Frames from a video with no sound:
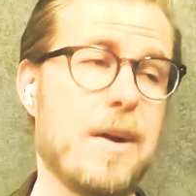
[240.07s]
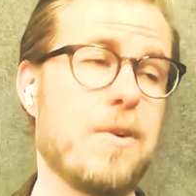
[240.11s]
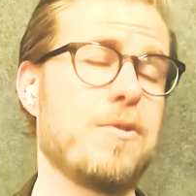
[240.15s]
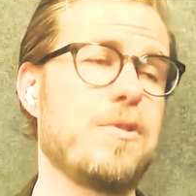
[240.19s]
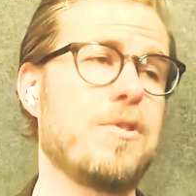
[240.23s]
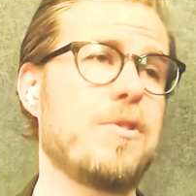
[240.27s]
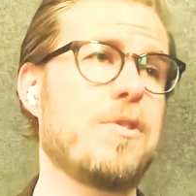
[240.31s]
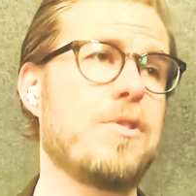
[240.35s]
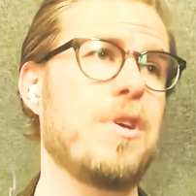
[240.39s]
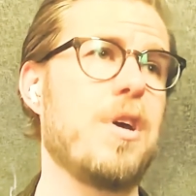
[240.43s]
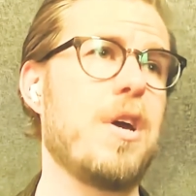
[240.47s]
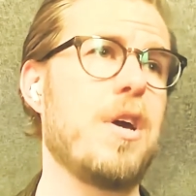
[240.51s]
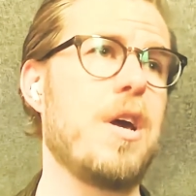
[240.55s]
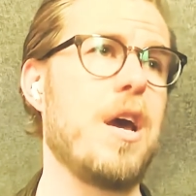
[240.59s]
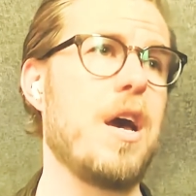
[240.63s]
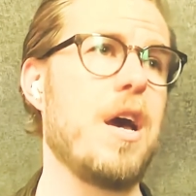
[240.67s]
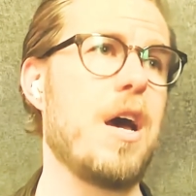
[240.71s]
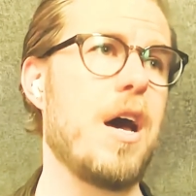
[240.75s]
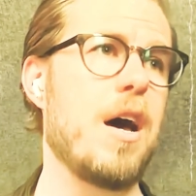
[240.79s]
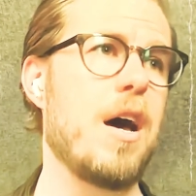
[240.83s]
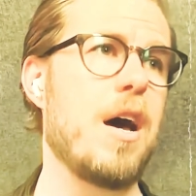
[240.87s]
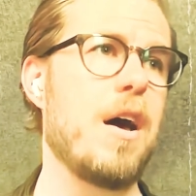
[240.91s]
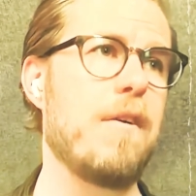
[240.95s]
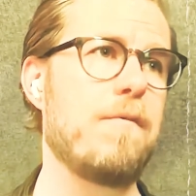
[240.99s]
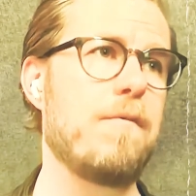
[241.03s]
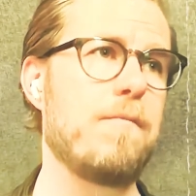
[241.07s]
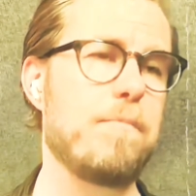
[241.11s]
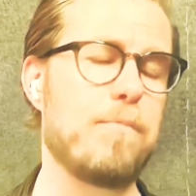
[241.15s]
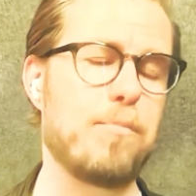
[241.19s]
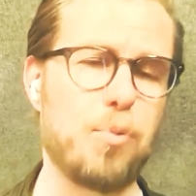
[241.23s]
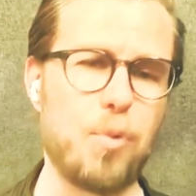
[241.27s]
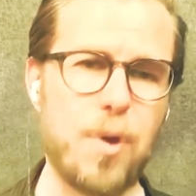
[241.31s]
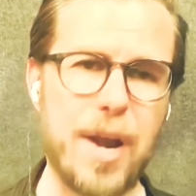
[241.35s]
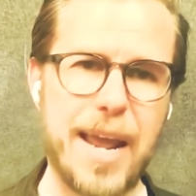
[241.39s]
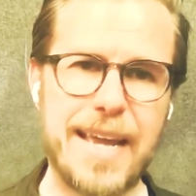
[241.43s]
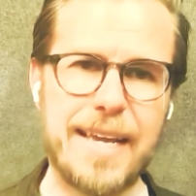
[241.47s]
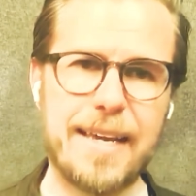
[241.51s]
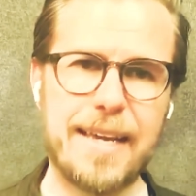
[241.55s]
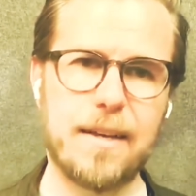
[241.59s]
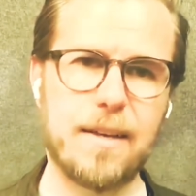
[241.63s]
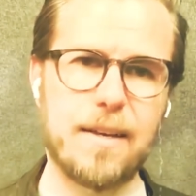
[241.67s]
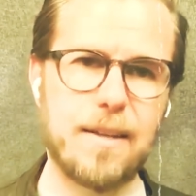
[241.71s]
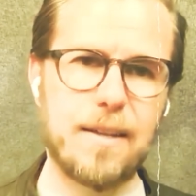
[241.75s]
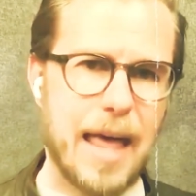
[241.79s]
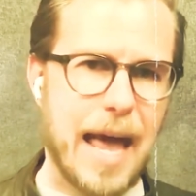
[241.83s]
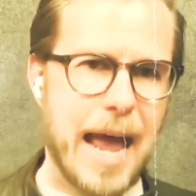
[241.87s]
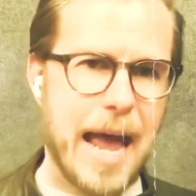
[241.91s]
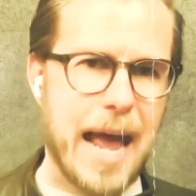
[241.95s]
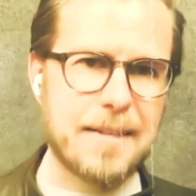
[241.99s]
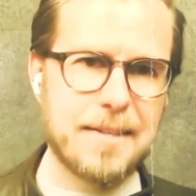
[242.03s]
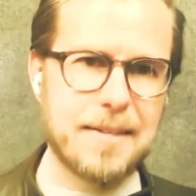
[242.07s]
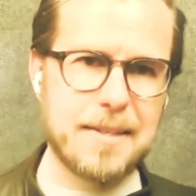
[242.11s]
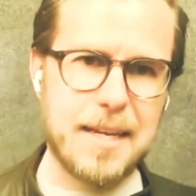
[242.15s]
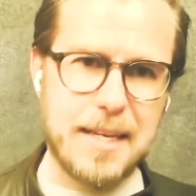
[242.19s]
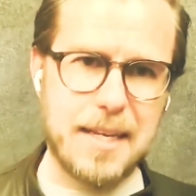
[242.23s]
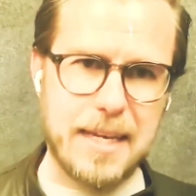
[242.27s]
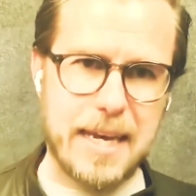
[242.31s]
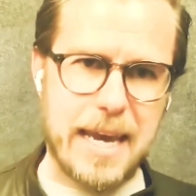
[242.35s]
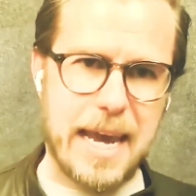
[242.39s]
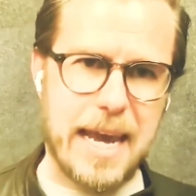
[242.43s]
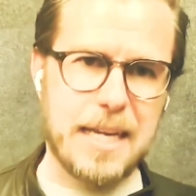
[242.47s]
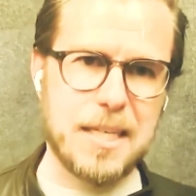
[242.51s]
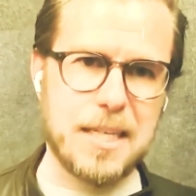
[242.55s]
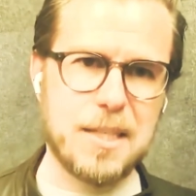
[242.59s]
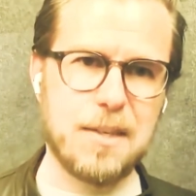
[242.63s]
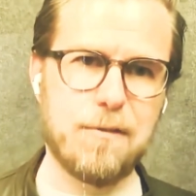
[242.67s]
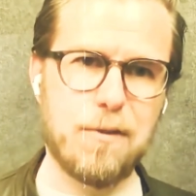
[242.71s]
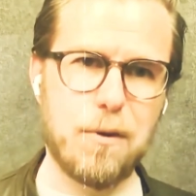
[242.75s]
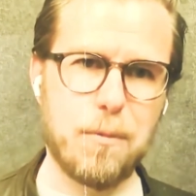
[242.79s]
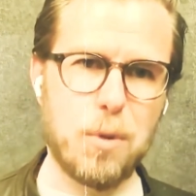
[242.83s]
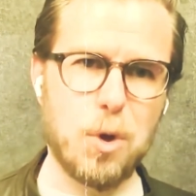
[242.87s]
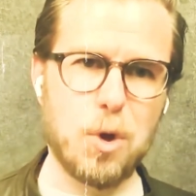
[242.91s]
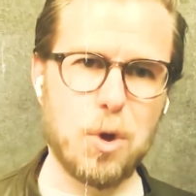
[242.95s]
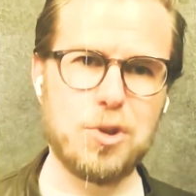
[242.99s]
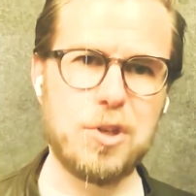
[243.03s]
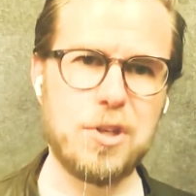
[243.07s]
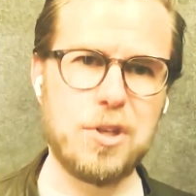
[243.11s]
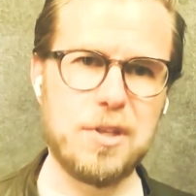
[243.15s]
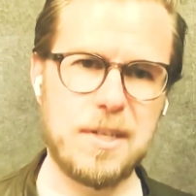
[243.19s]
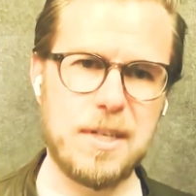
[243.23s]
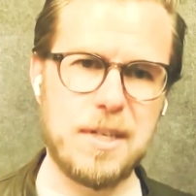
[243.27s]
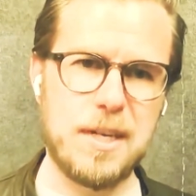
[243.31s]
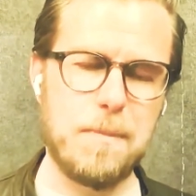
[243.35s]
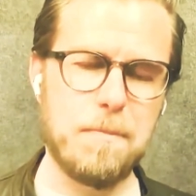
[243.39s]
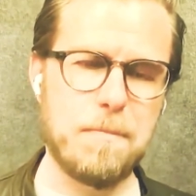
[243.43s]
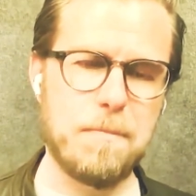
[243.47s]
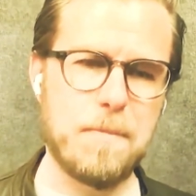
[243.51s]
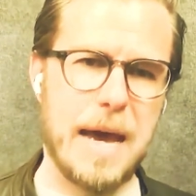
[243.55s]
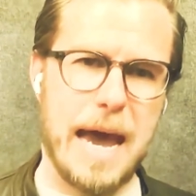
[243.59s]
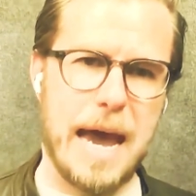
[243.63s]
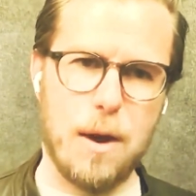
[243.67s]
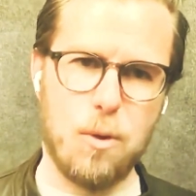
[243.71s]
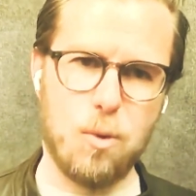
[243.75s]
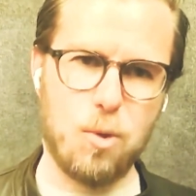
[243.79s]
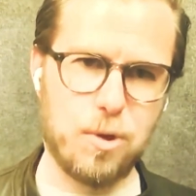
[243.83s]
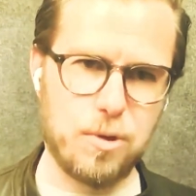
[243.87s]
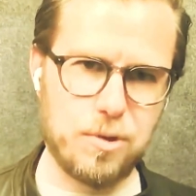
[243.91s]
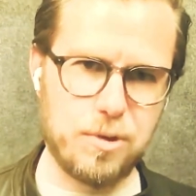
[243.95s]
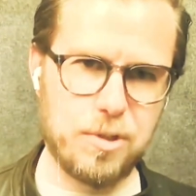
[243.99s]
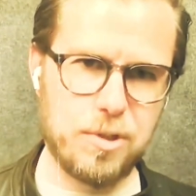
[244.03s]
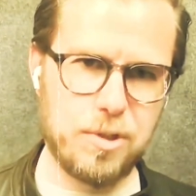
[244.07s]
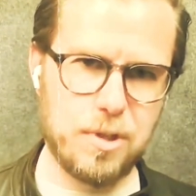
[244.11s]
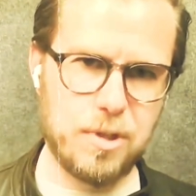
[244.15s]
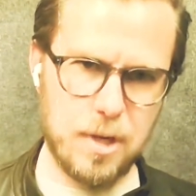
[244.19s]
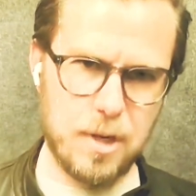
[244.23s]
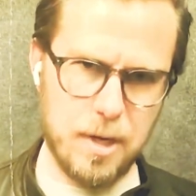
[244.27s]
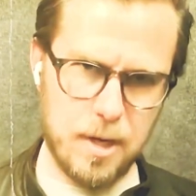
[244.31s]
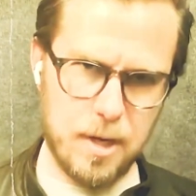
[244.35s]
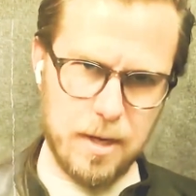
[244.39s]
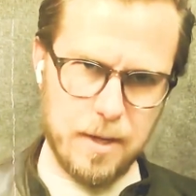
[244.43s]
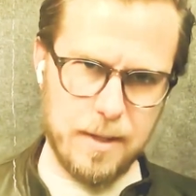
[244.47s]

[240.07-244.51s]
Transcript: House of break glass in case of emergency powers